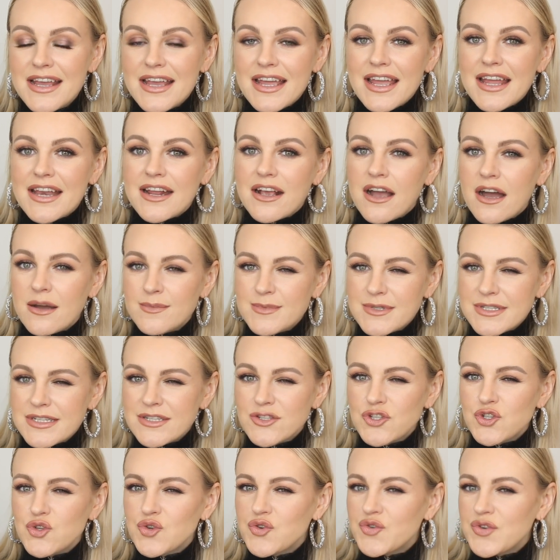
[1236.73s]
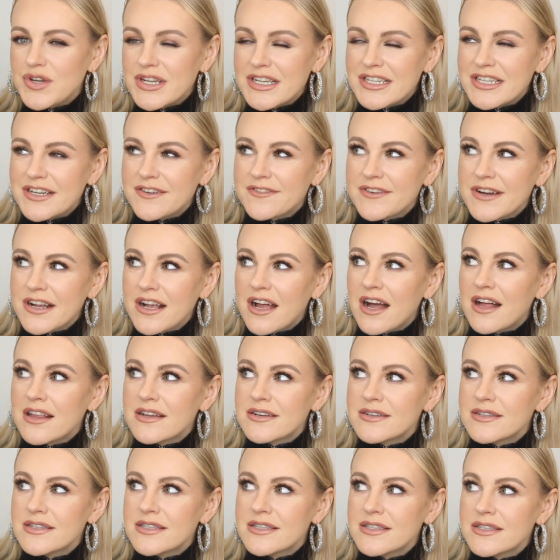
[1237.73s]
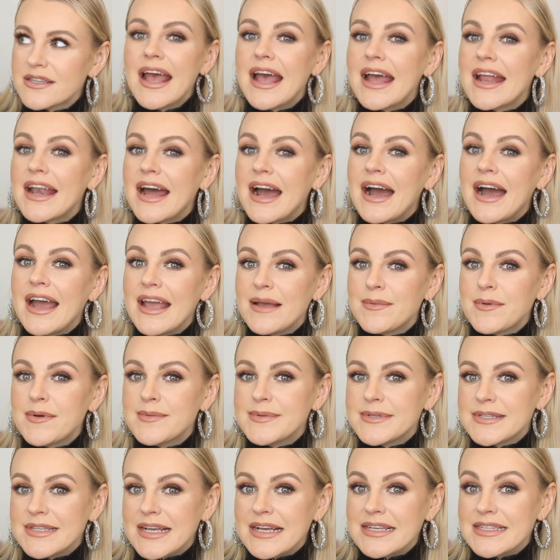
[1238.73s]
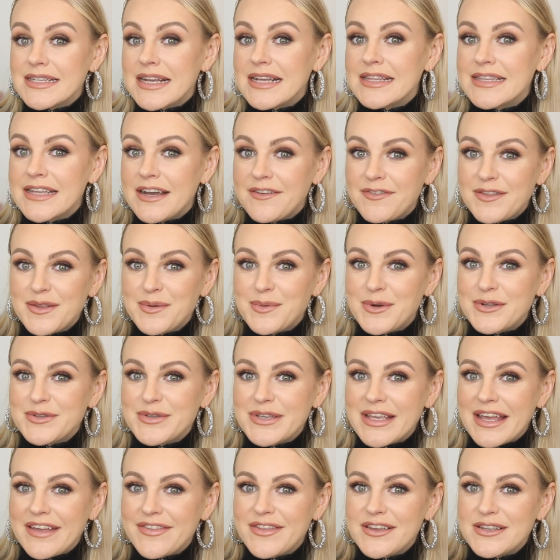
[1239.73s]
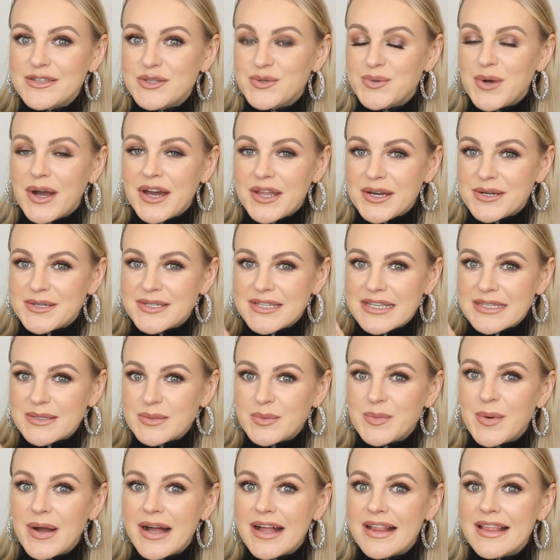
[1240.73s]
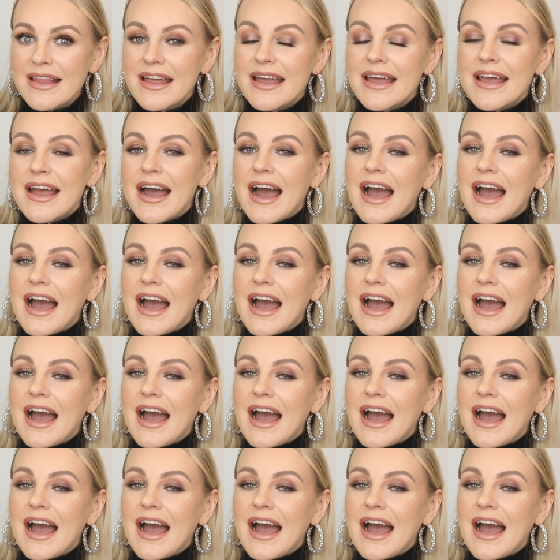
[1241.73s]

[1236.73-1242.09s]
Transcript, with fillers: It comes in three different colors, and I am obsessed. I definitely want to get the two others as well.